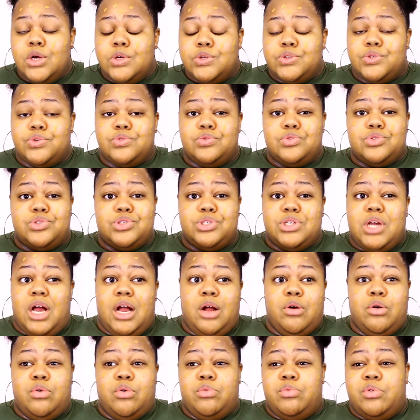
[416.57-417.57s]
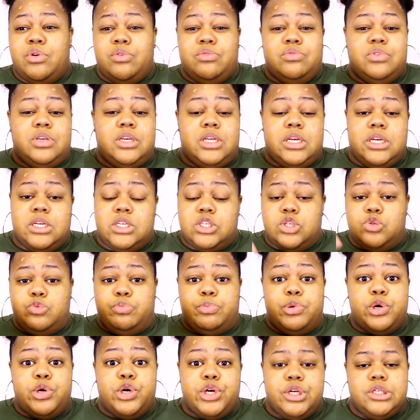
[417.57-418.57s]
So there's not a real need to
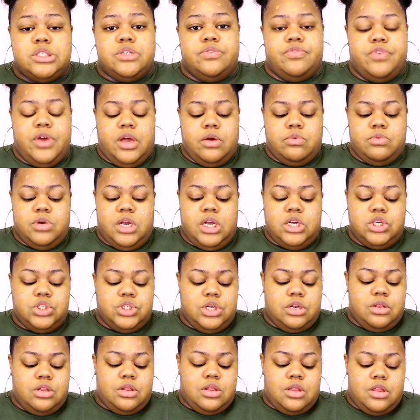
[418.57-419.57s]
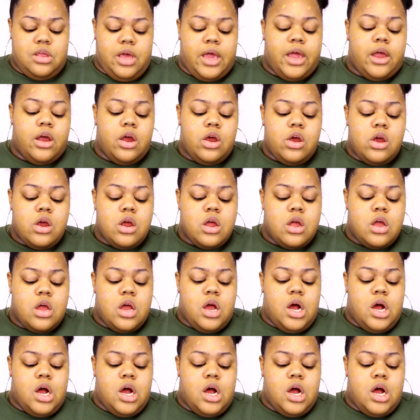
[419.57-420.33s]
put foundation there.